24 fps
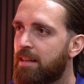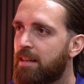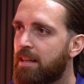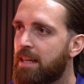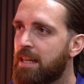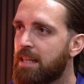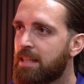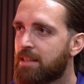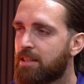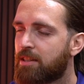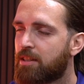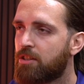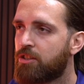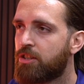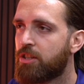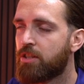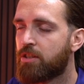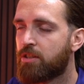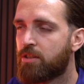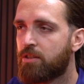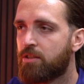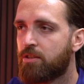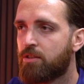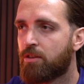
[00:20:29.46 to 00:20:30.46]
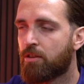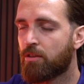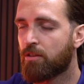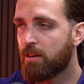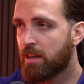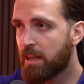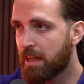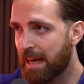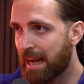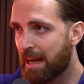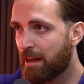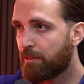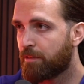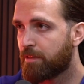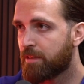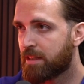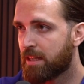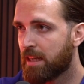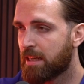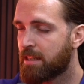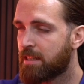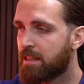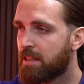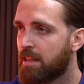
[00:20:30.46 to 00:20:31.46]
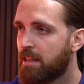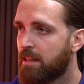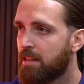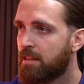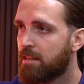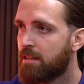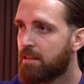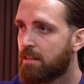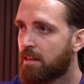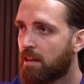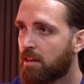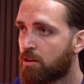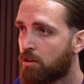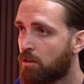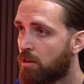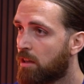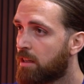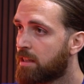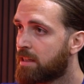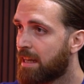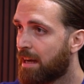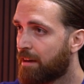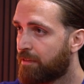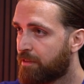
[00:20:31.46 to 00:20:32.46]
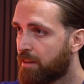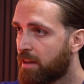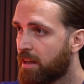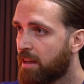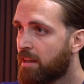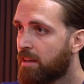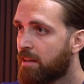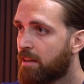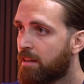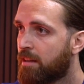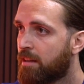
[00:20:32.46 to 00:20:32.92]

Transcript: She's currently in alpha testing. I call her Daphne.